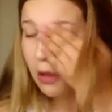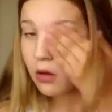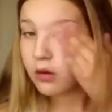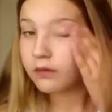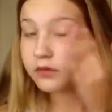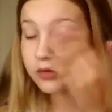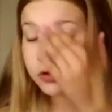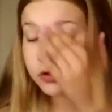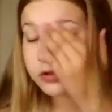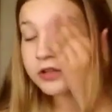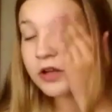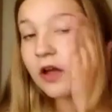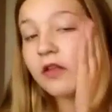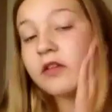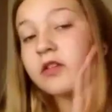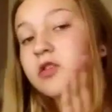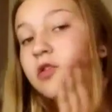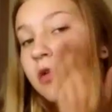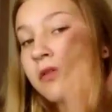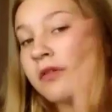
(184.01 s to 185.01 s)
So check
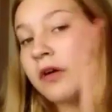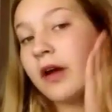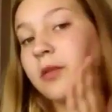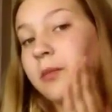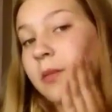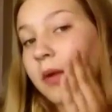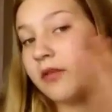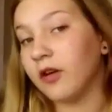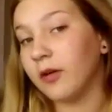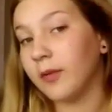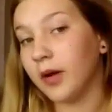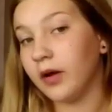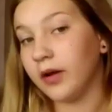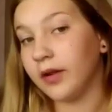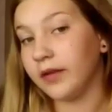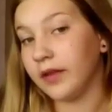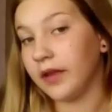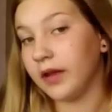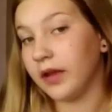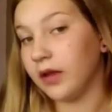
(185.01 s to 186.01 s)
this all right in the mirror
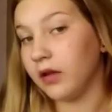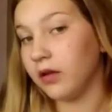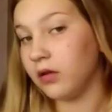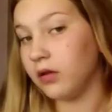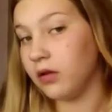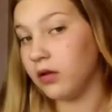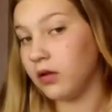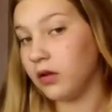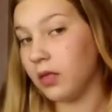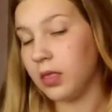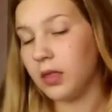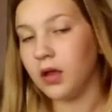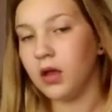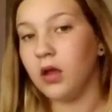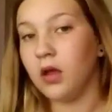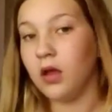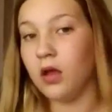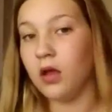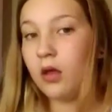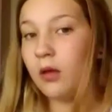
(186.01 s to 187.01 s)
behind there
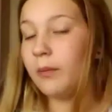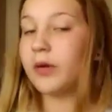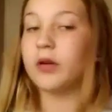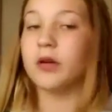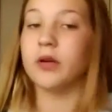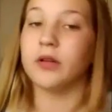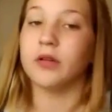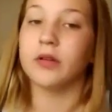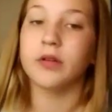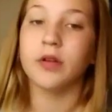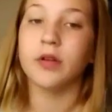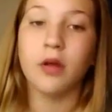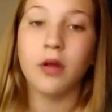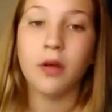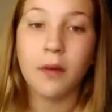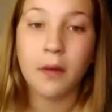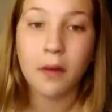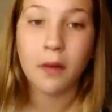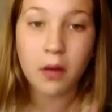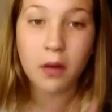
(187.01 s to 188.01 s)
because
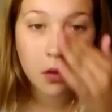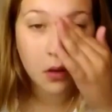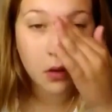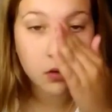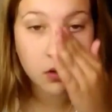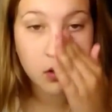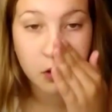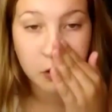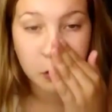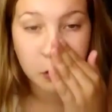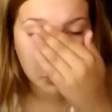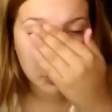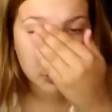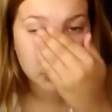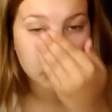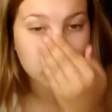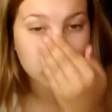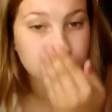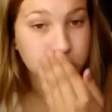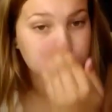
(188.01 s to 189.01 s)
I can't
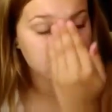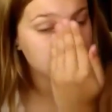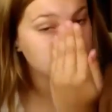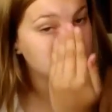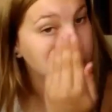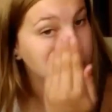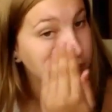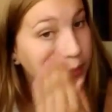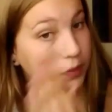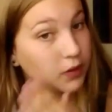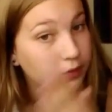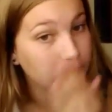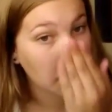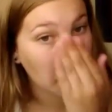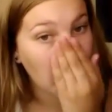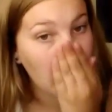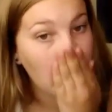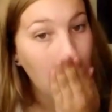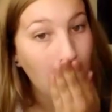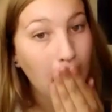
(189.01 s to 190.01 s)
actually see that well in there.
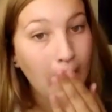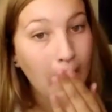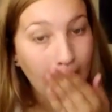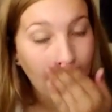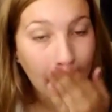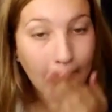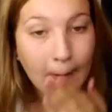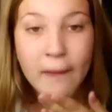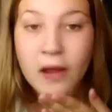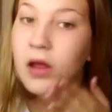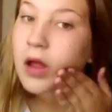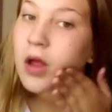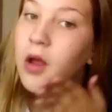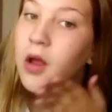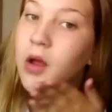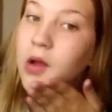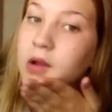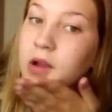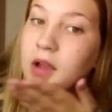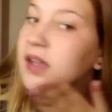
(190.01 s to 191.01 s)

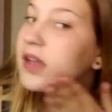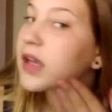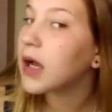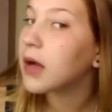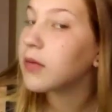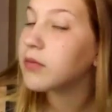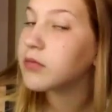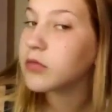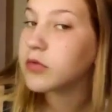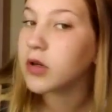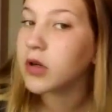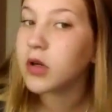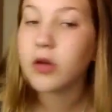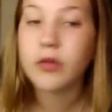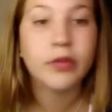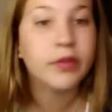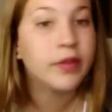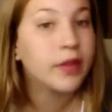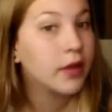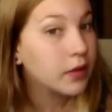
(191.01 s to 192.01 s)
Camera
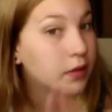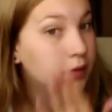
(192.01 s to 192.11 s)
on there.